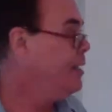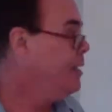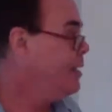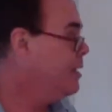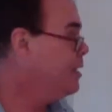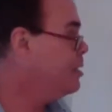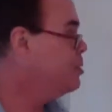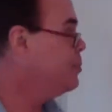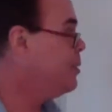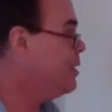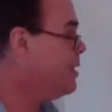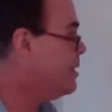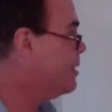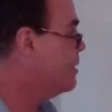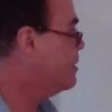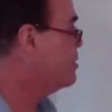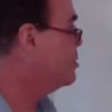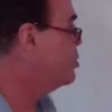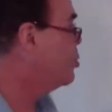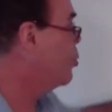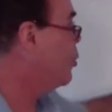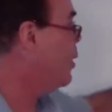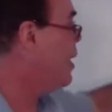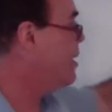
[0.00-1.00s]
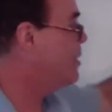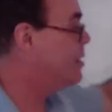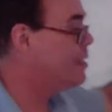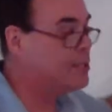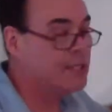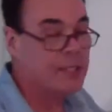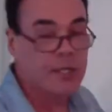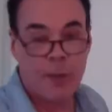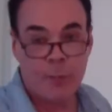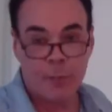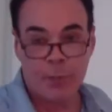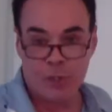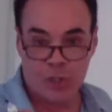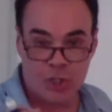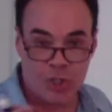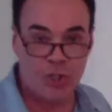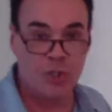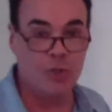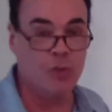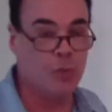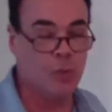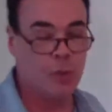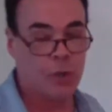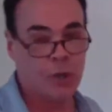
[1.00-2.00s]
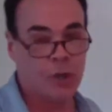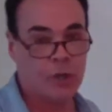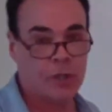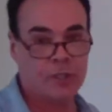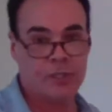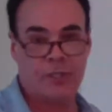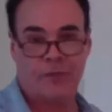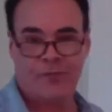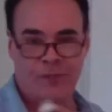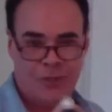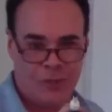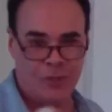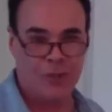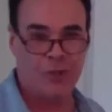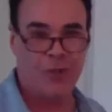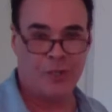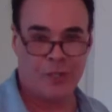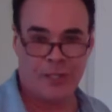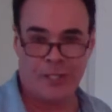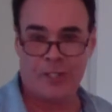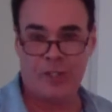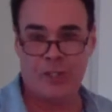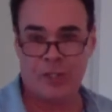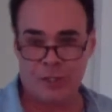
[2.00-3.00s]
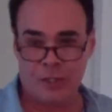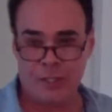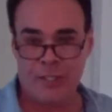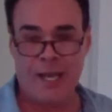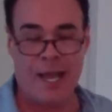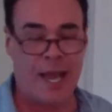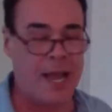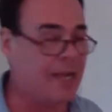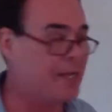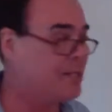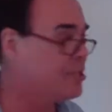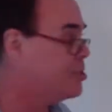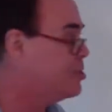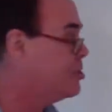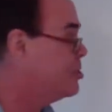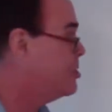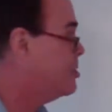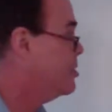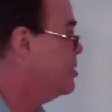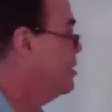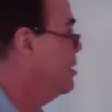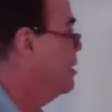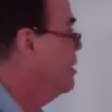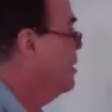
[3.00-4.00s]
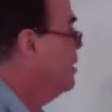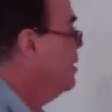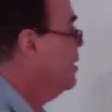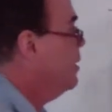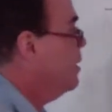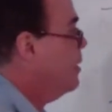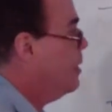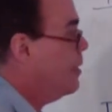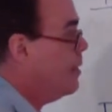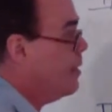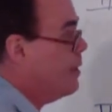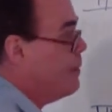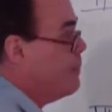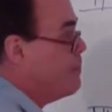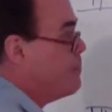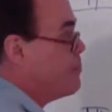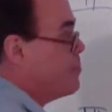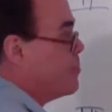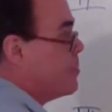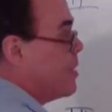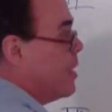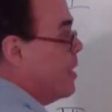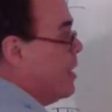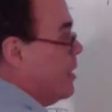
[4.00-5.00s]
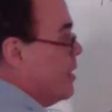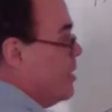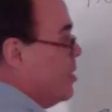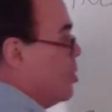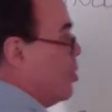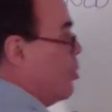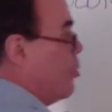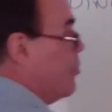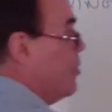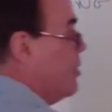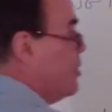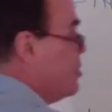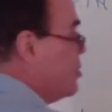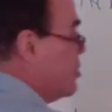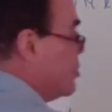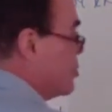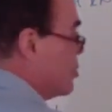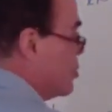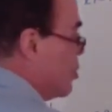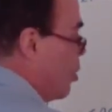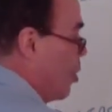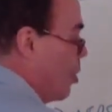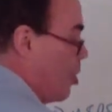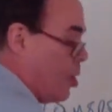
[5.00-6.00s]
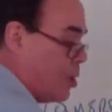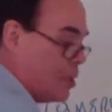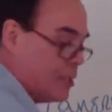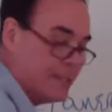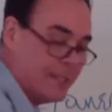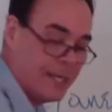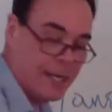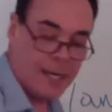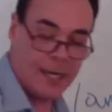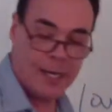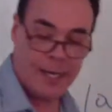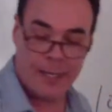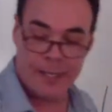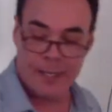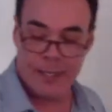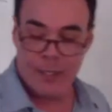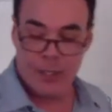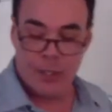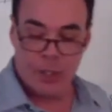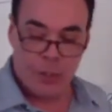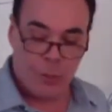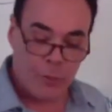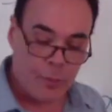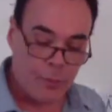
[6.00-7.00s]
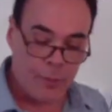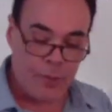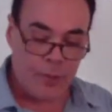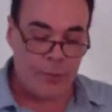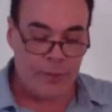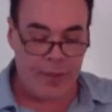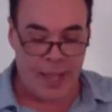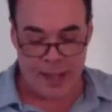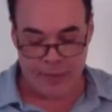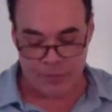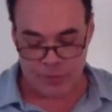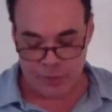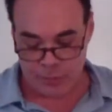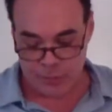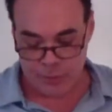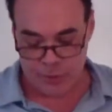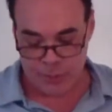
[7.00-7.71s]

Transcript: is because the way that number 2 works, if you look at your texts, you know, this is called, we have some